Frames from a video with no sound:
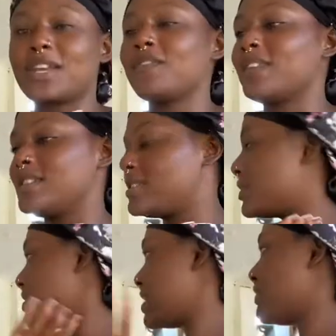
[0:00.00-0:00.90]
Kind of like
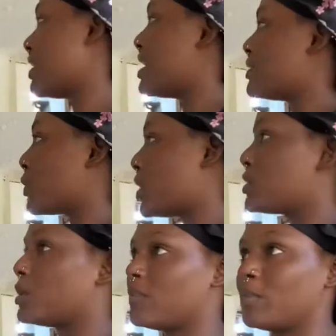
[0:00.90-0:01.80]
just give you guys a quick
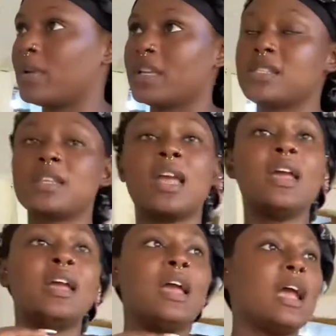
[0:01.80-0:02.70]
tour of the place,
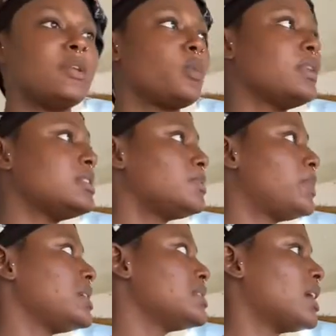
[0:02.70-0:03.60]
and when it's
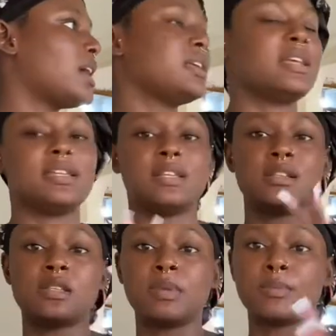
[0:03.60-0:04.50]
painted and it
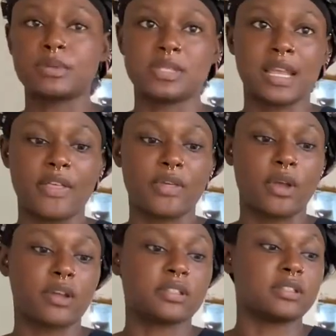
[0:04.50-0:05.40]
needs to be put
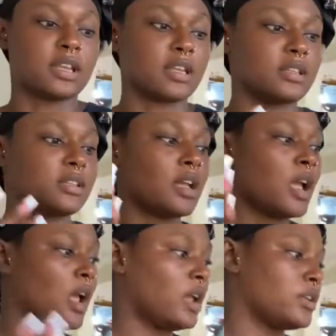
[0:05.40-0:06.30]
together, then
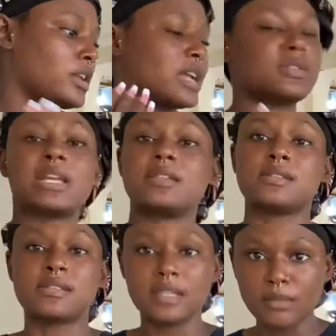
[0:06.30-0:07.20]
you guys will get to
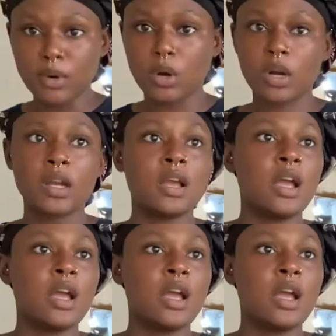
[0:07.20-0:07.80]
see more.